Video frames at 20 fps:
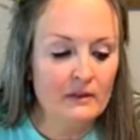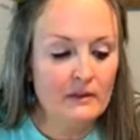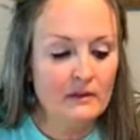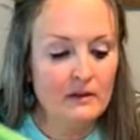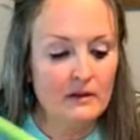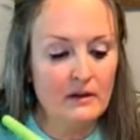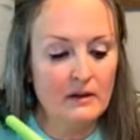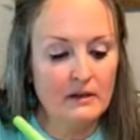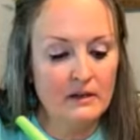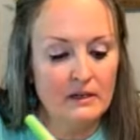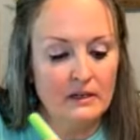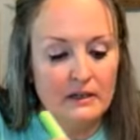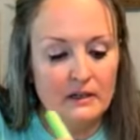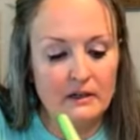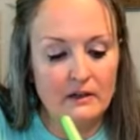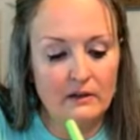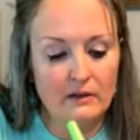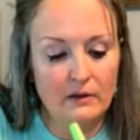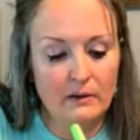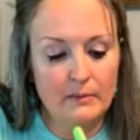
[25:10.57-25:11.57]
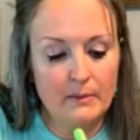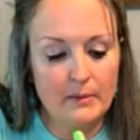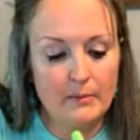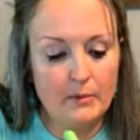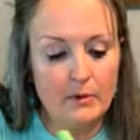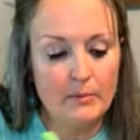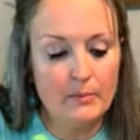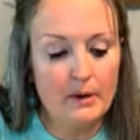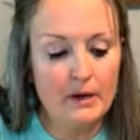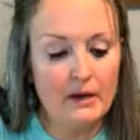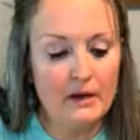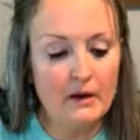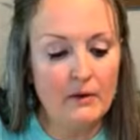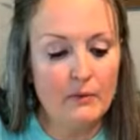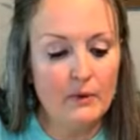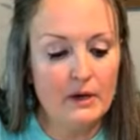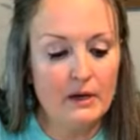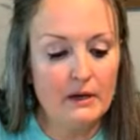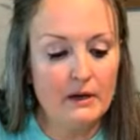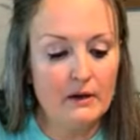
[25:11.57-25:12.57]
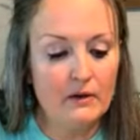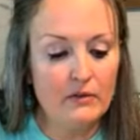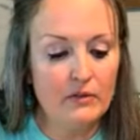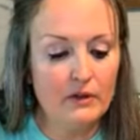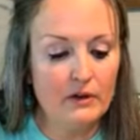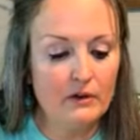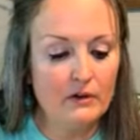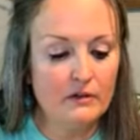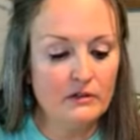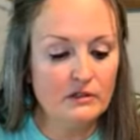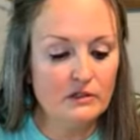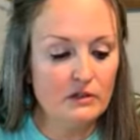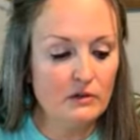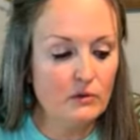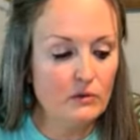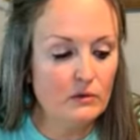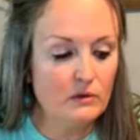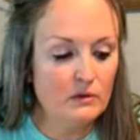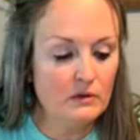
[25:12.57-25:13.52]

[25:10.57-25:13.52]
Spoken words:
I need to get a little bit more paint. I ran out there, so.